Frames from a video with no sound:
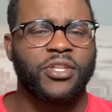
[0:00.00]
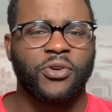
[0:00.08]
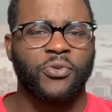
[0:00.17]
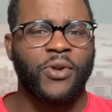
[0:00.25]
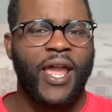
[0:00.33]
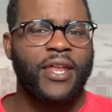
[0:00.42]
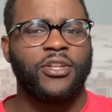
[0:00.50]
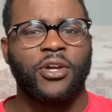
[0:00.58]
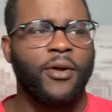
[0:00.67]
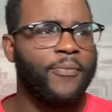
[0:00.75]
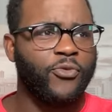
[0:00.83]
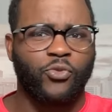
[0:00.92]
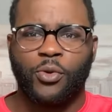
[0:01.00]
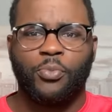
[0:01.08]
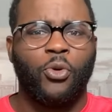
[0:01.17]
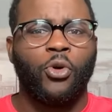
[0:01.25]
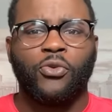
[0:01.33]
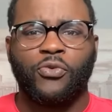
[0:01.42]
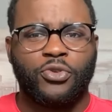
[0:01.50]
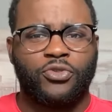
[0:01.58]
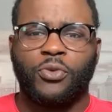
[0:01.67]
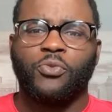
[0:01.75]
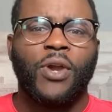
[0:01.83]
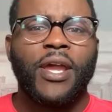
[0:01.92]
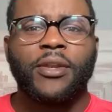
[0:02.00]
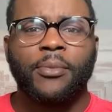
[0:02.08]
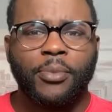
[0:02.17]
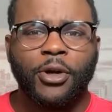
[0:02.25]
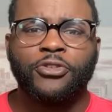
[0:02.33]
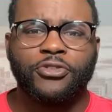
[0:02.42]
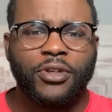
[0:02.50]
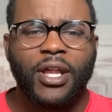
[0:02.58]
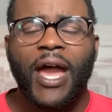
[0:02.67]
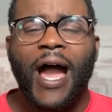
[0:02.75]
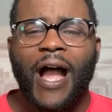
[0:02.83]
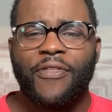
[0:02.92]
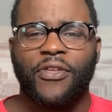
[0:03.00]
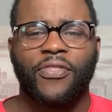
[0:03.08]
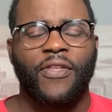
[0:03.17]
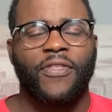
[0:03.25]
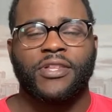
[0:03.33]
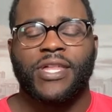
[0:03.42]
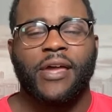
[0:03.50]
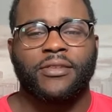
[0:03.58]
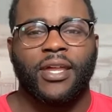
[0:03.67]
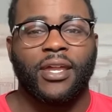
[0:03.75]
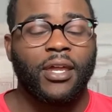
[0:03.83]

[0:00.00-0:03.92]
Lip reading: a random report for some random person. I think that this has like